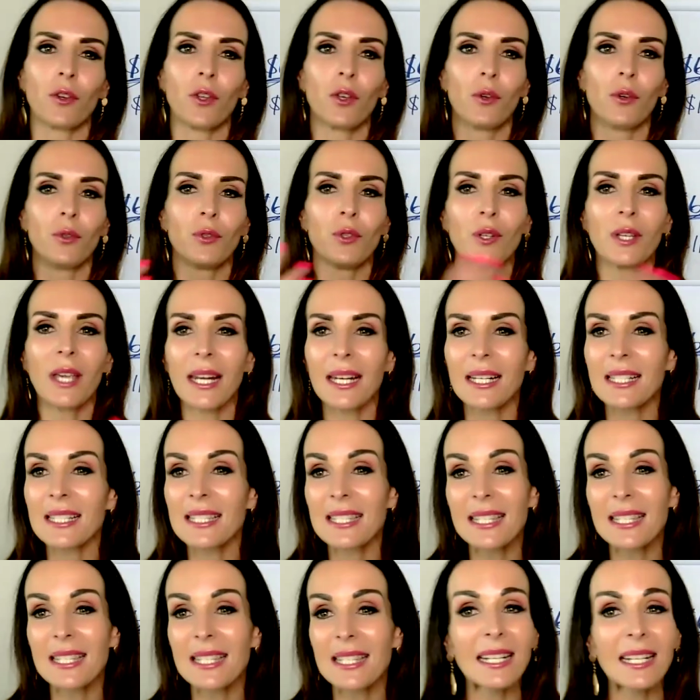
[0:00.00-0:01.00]
for you. You get
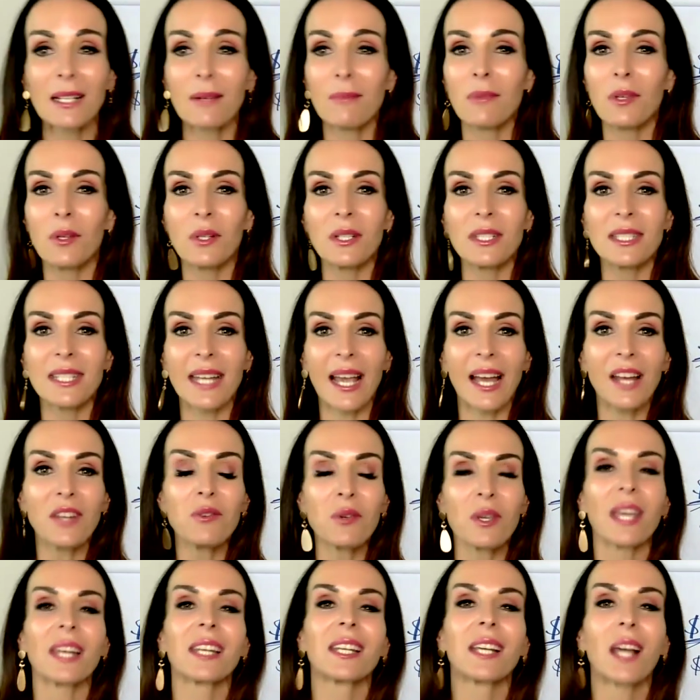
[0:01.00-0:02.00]
inside a community and
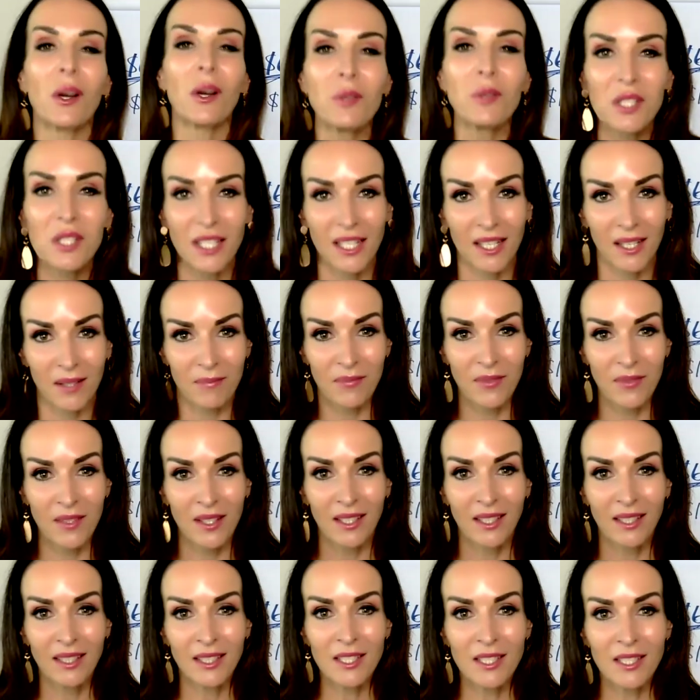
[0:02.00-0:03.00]
you get coaching.
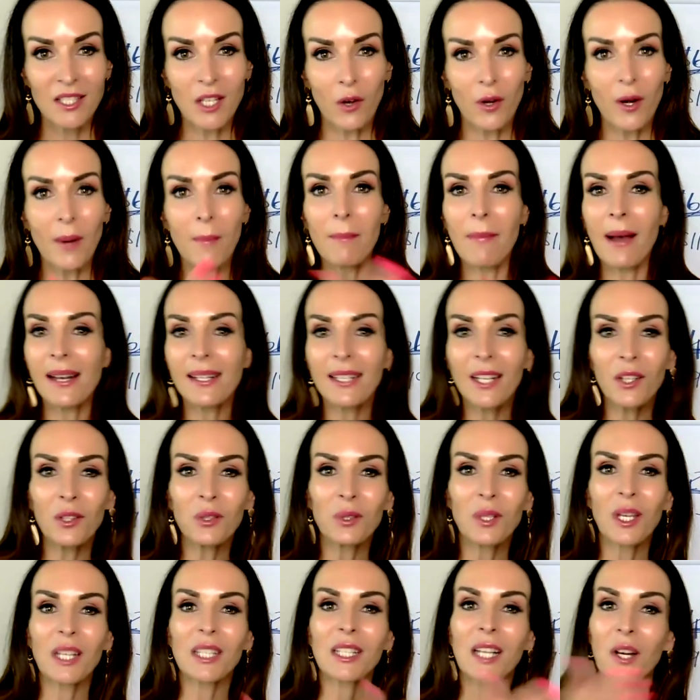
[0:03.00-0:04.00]
So on a Monday,
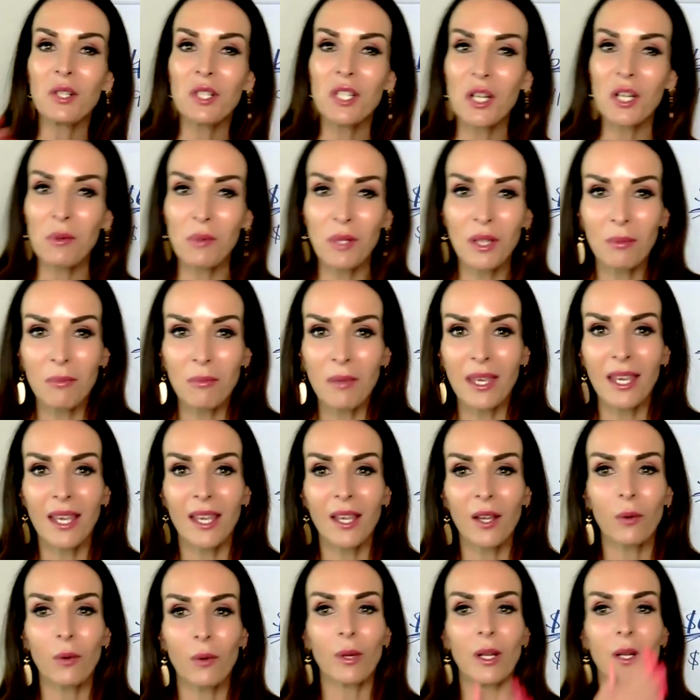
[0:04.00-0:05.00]
you get coaching with
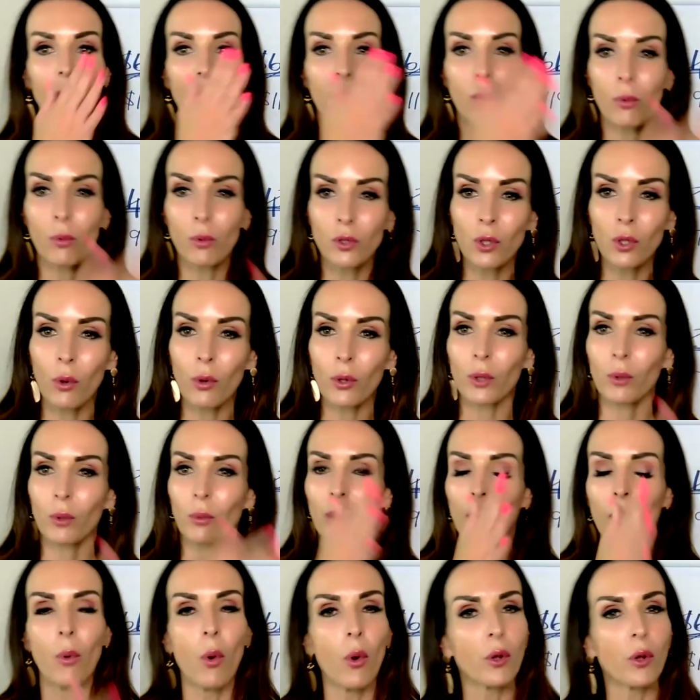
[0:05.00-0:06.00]
me. We
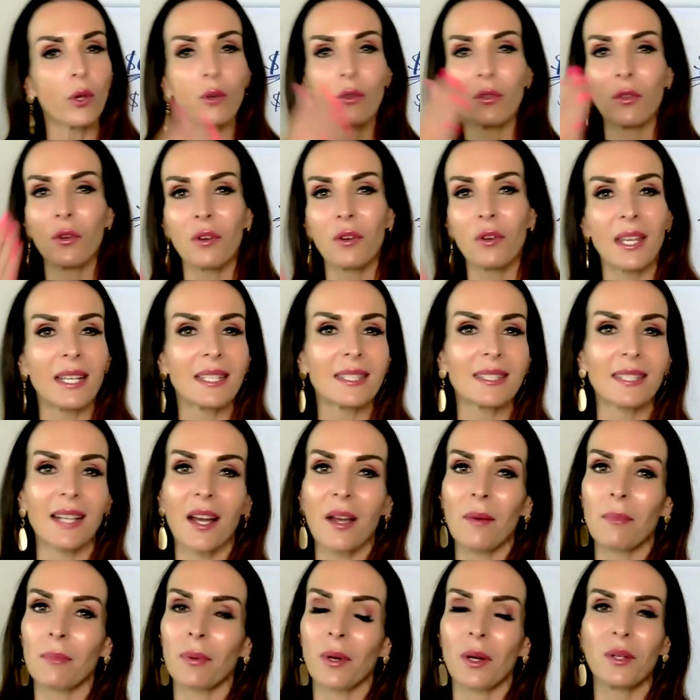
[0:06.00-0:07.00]
walk you through the
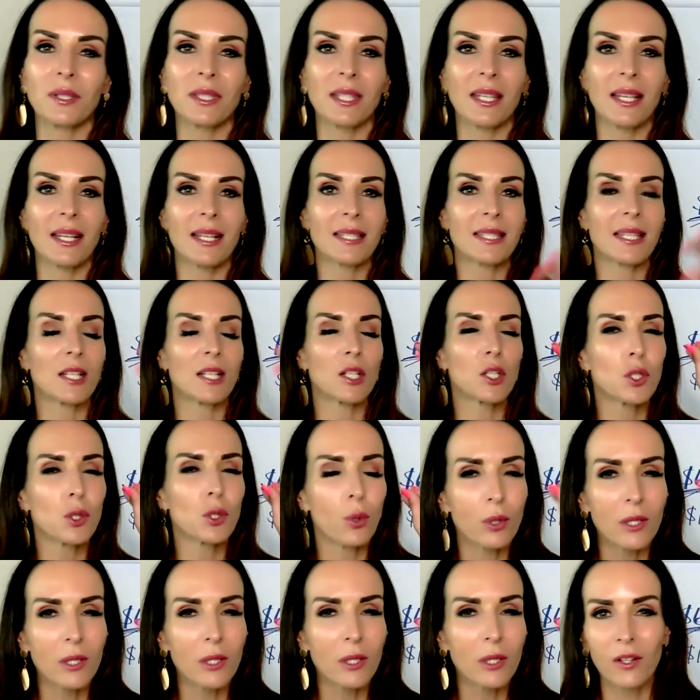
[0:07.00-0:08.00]
entire process. There's
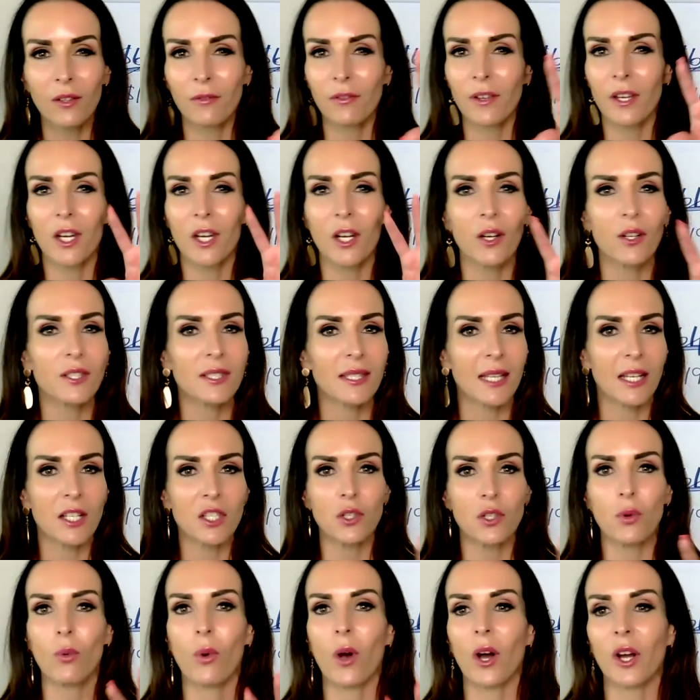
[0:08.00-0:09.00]
short little videos
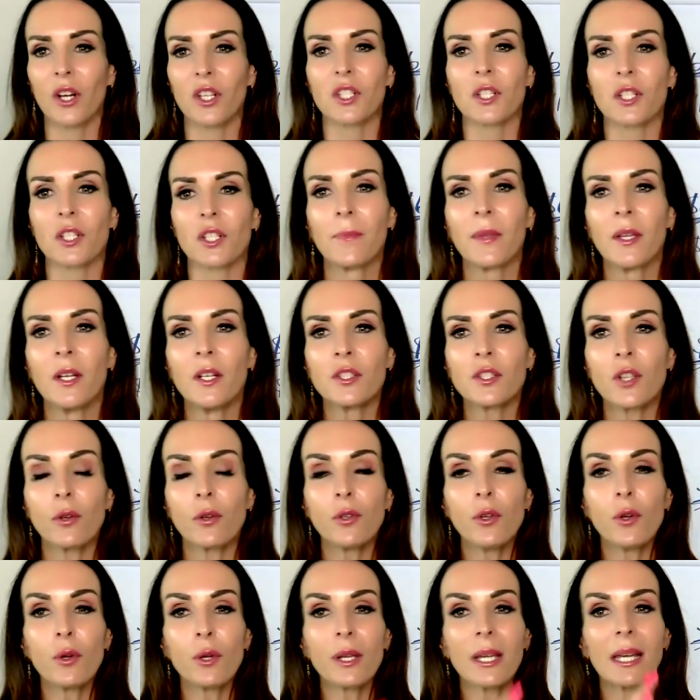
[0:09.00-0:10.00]
that you watch. So
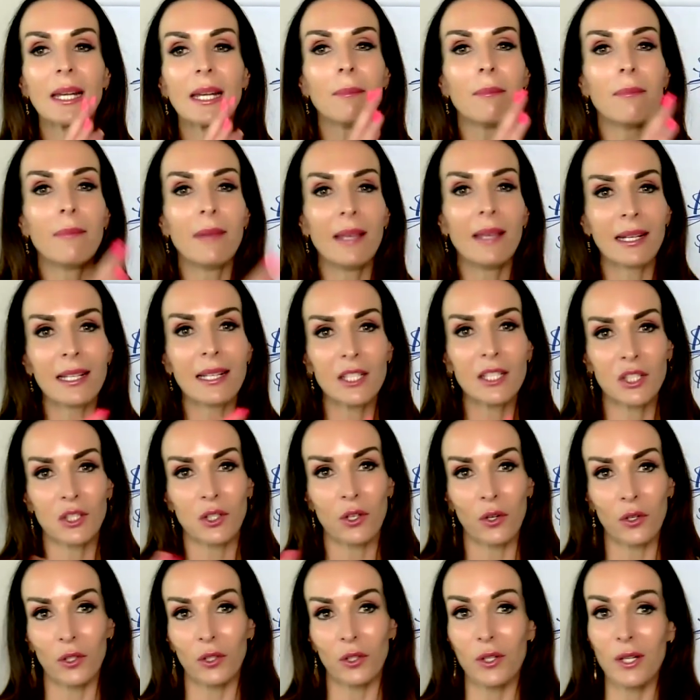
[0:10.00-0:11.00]
you can immediately
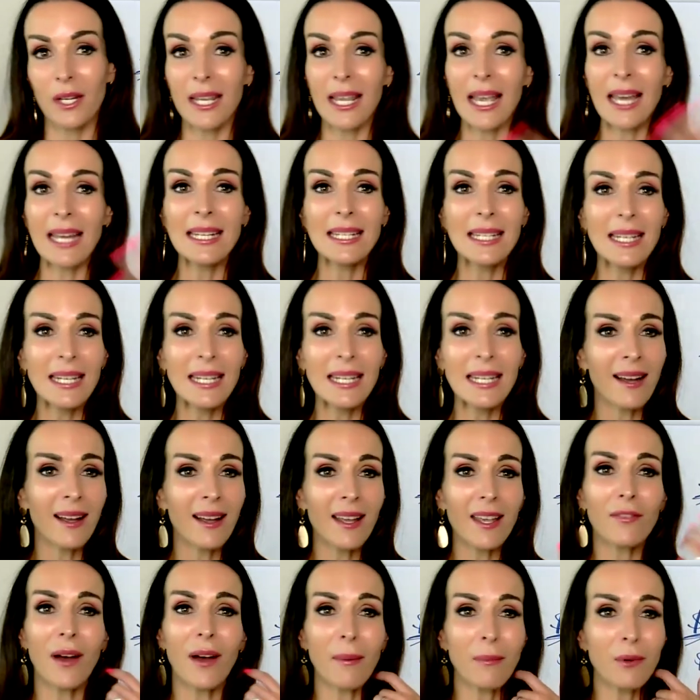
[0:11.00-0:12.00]
start earning. And Nina,
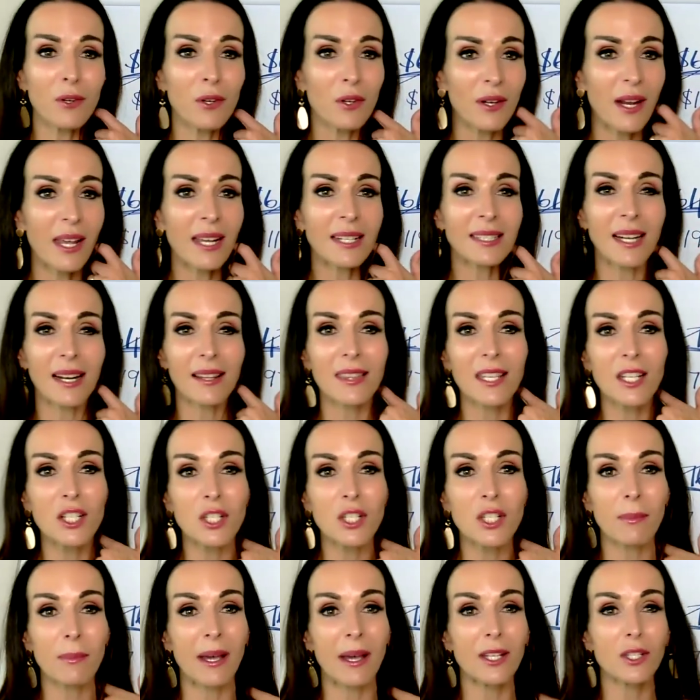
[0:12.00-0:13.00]
if I'm correct, I think
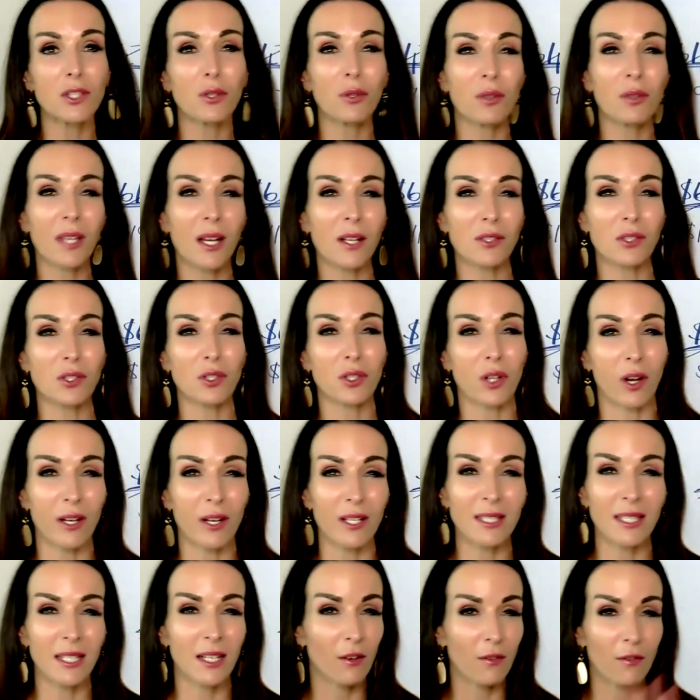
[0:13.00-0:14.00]
she made
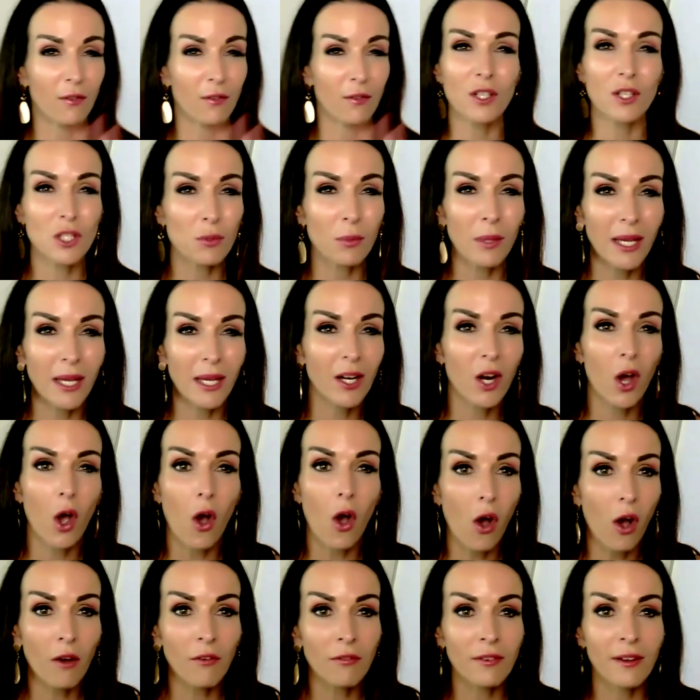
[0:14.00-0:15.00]
$2,000 in her first week and a
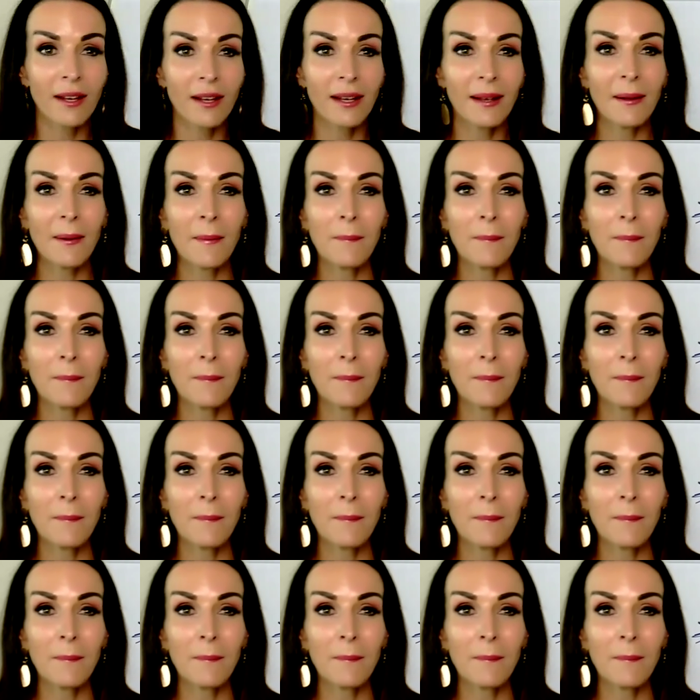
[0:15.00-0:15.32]
half.